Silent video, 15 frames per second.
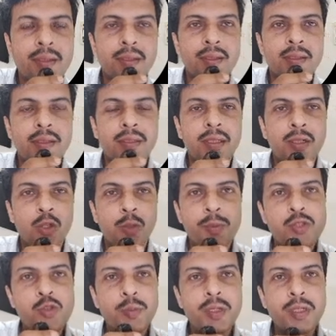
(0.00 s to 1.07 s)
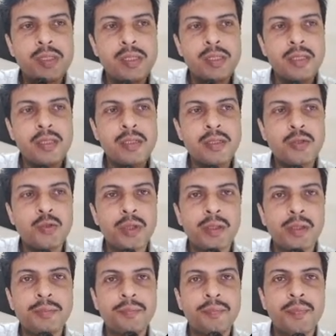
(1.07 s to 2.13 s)
The topics to be discussed today
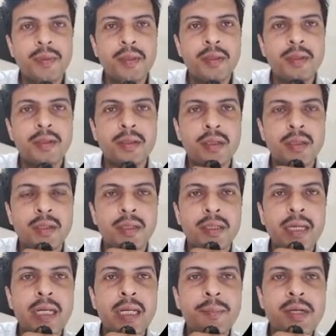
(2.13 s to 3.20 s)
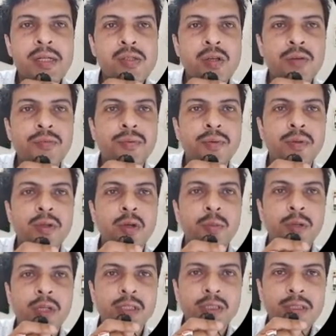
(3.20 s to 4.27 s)
are elements of
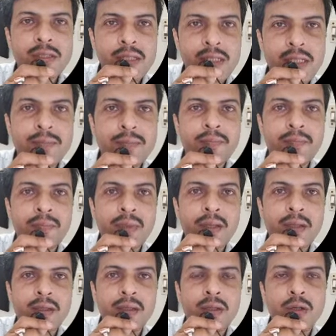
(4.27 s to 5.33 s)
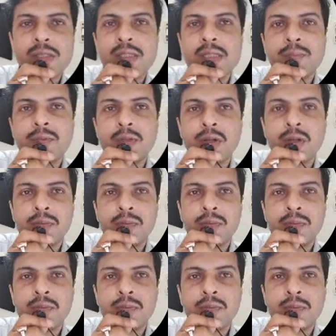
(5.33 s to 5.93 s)
communication system, concept of